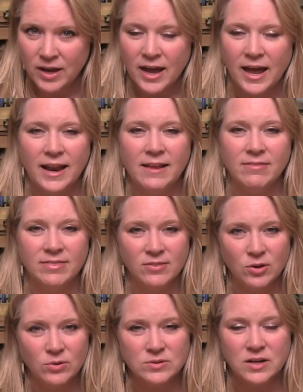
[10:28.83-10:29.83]
And
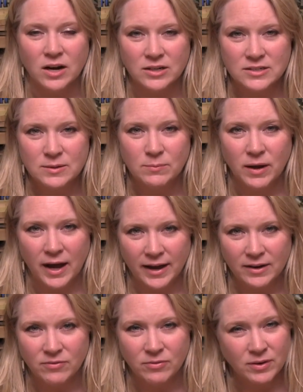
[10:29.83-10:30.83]
those are some
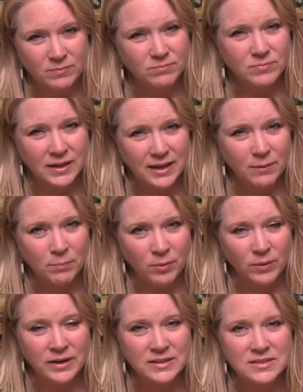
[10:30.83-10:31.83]
kind of key
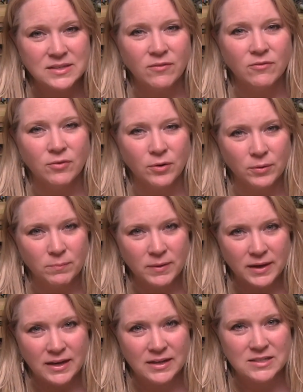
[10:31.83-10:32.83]
points for
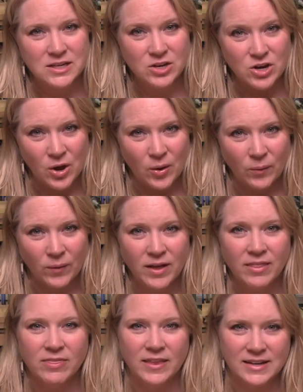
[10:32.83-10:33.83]
me to know
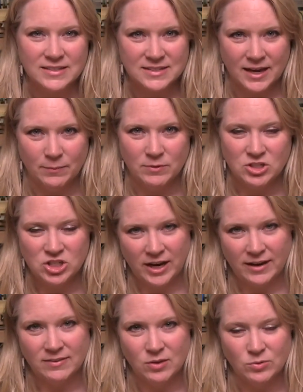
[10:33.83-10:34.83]
that it's time to
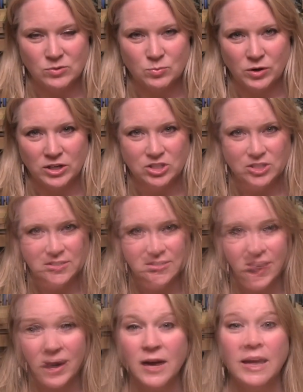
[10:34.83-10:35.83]
check those brushes.
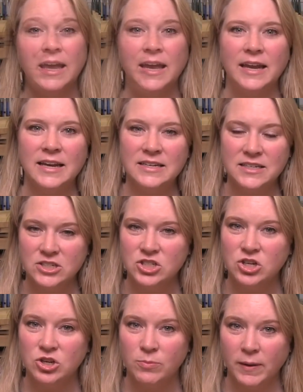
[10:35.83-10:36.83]
In
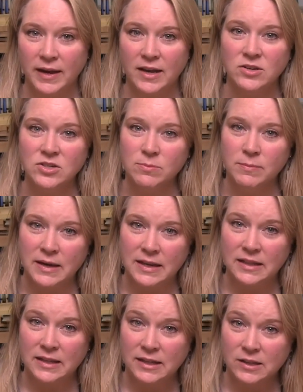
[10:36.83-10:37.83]
addition, you may
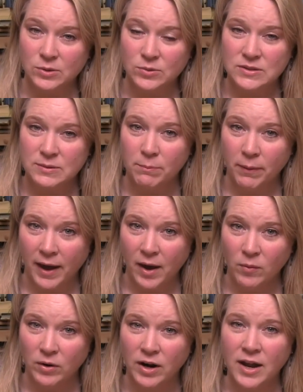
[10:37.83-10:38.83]
intermittently lose some
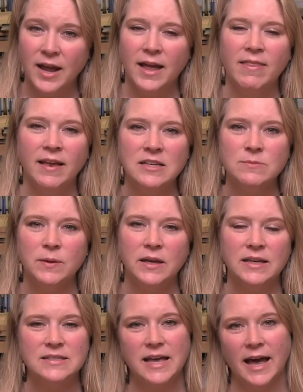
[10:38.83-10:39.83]
power, and that is
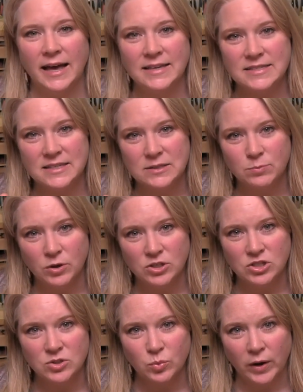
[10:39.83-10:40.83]
because as these
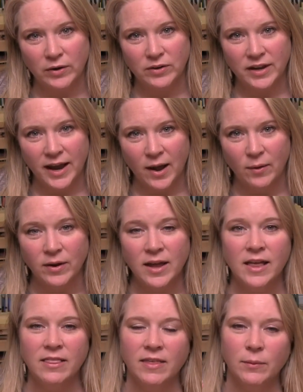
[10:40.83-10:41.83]
brushes wear down,
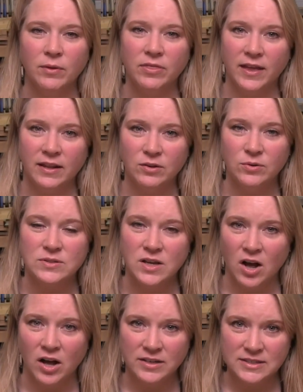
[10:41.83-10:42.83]
they will then lose
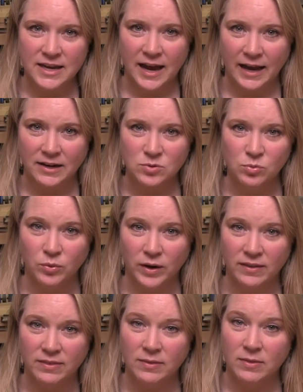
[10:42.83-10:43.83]
contact
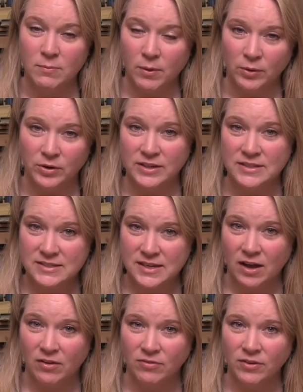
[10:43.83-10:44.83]
with the motor
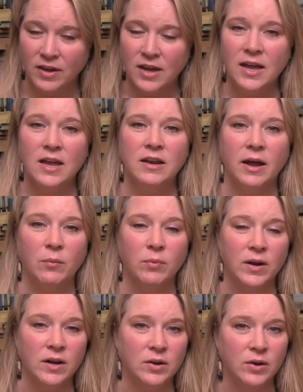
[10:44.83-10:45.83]
itself. Now,
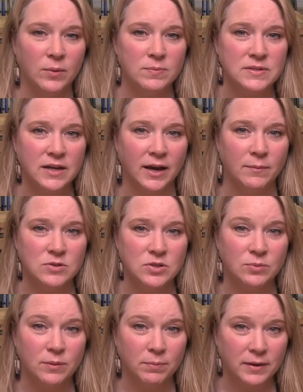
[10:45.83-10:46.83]
when it comes time to
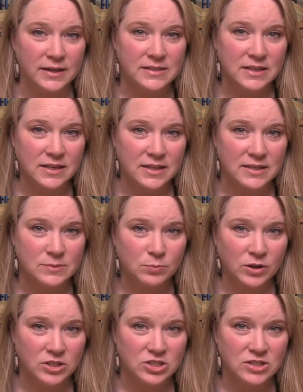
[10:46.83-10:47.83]
replacing these
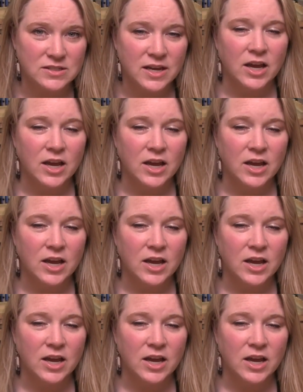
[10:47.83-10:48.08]
brushes,